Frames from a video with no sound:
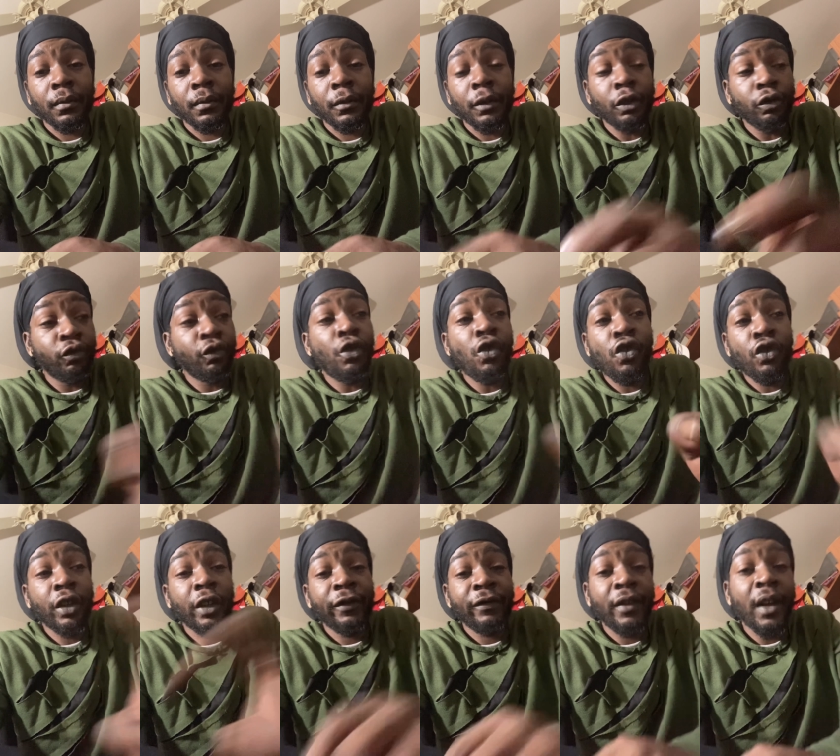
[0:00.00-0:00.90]
The wrong
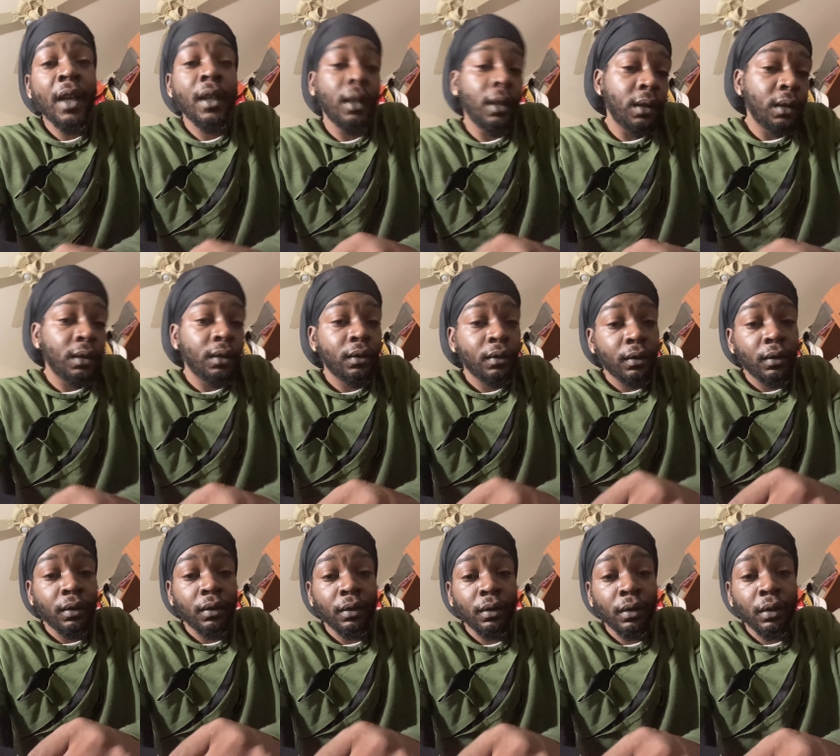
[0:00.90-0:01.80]
advice
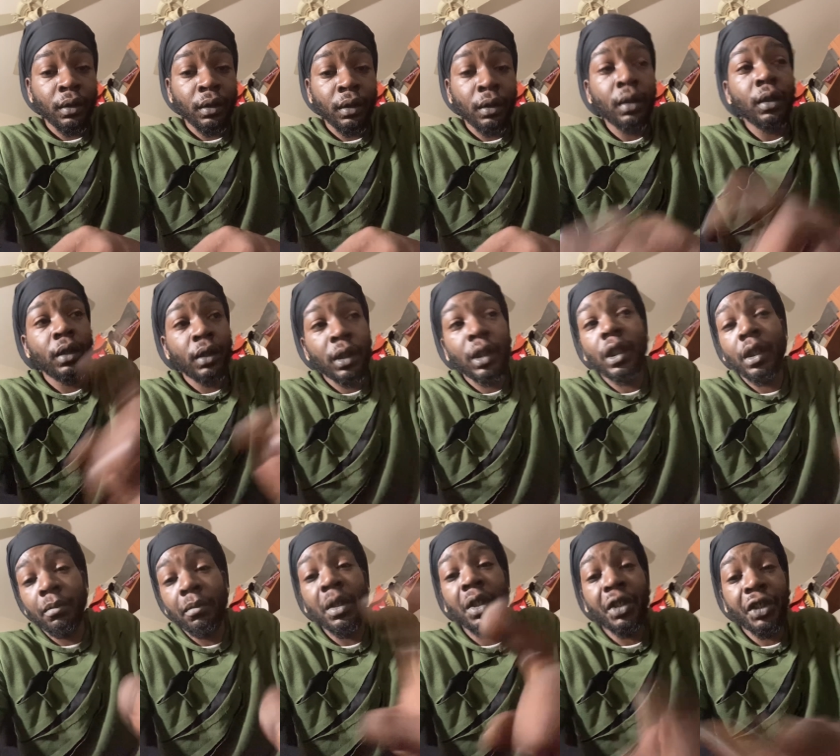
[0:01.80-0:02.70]

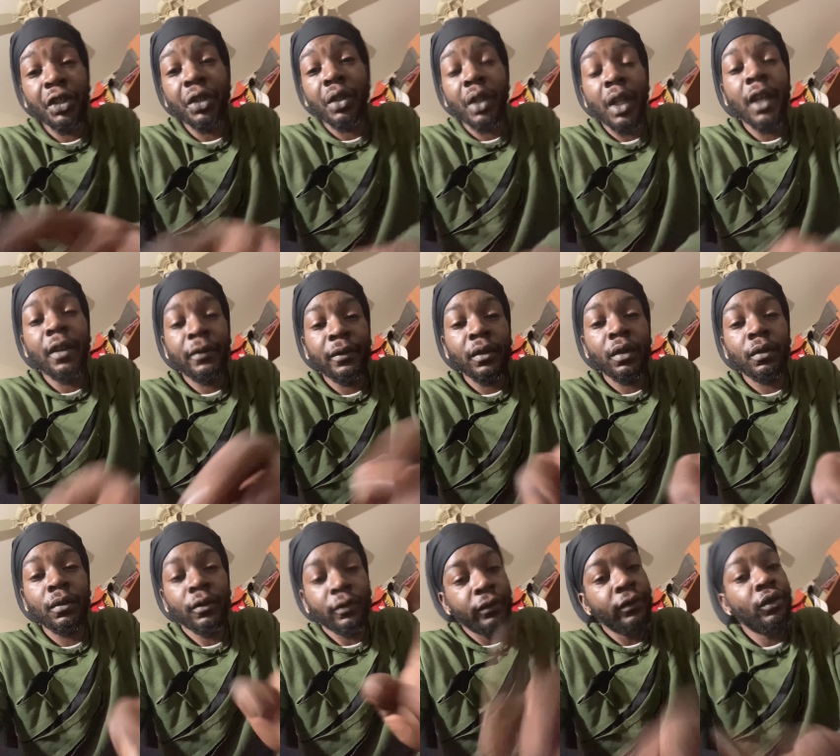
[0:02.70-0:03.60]
can mess your life up
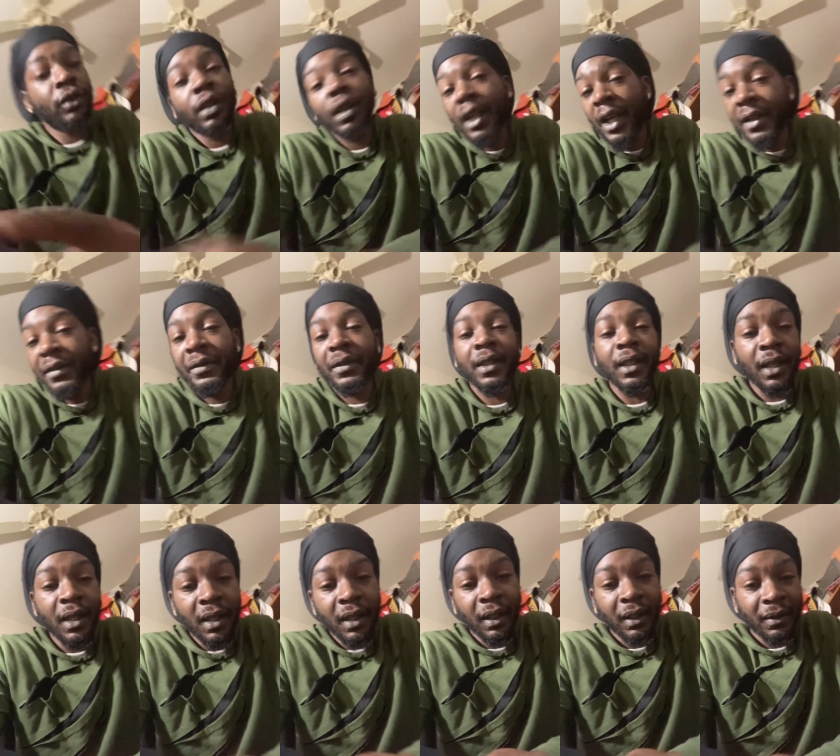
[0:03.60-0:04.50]
for a
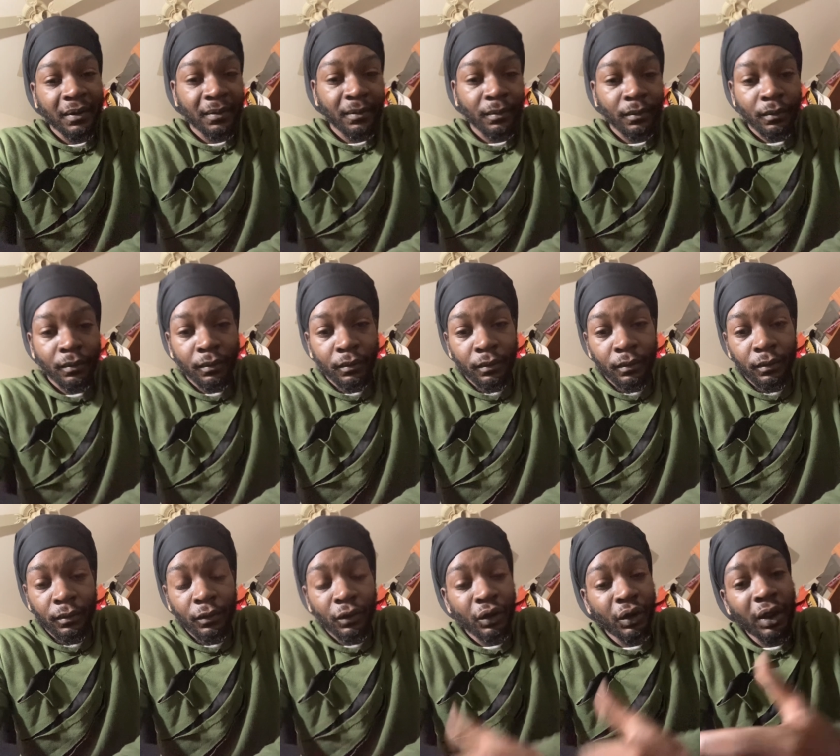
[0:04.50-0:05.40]
lifetime.
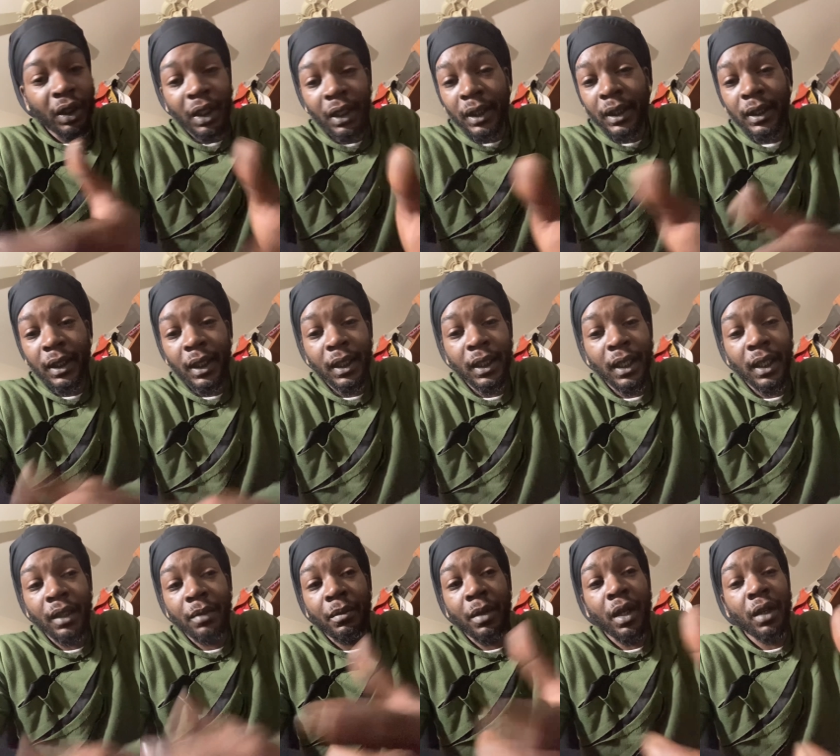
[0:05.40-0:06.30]
You can't say that
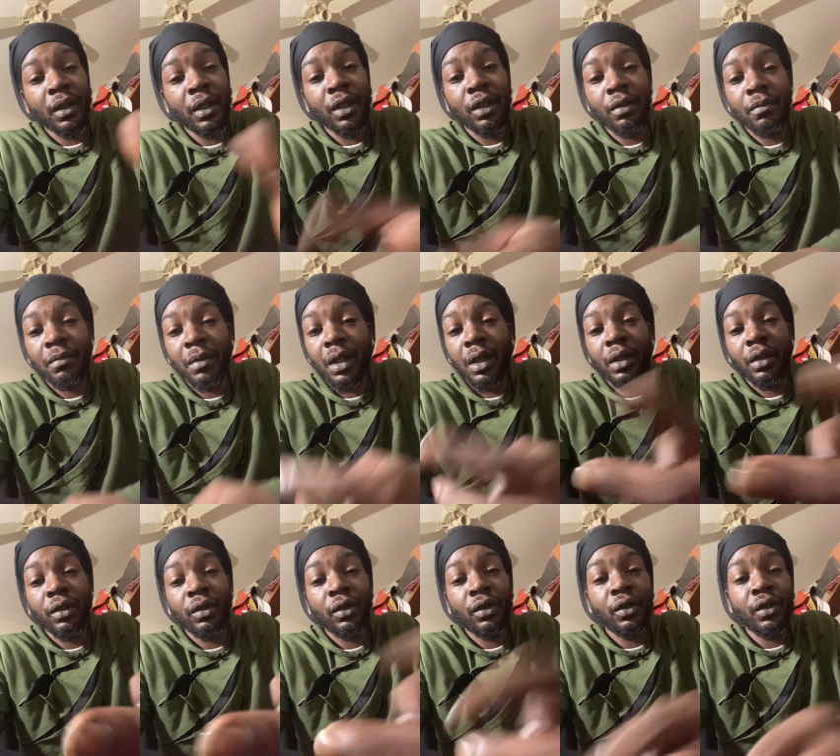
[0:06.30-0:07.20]
about good money
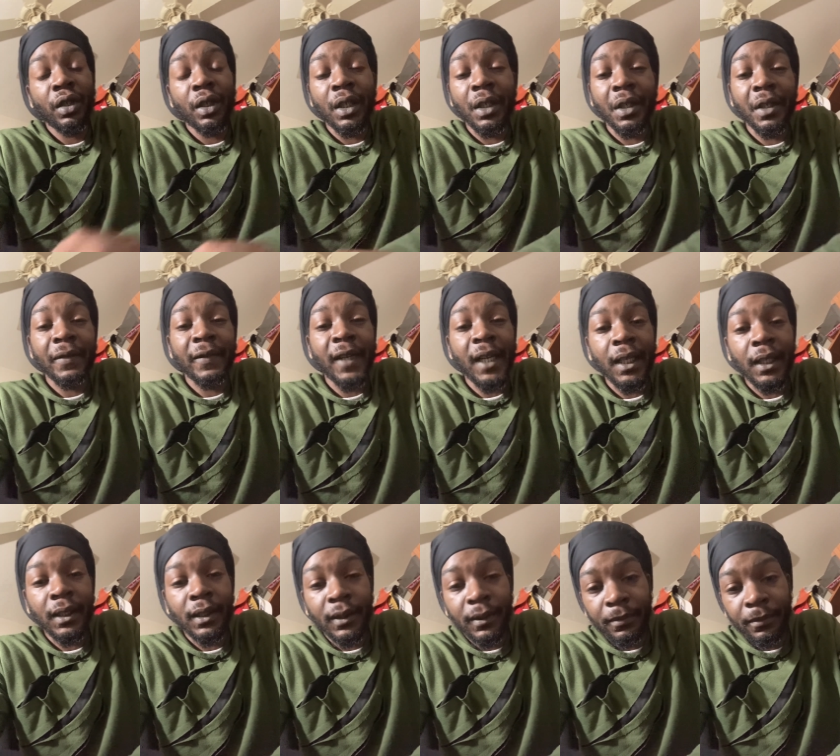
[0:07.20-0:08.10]
or good
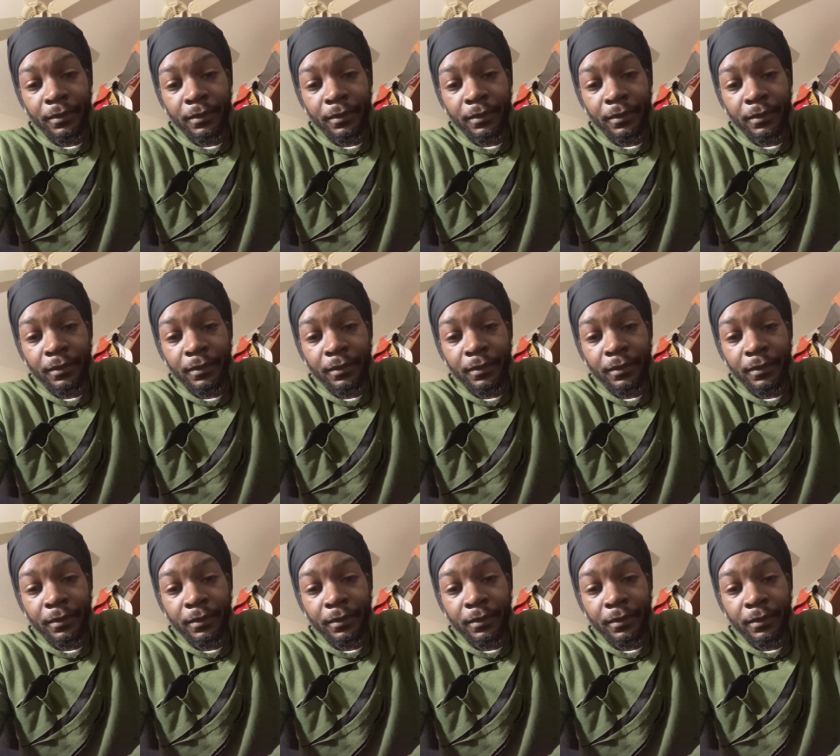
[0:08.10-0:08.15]
advice.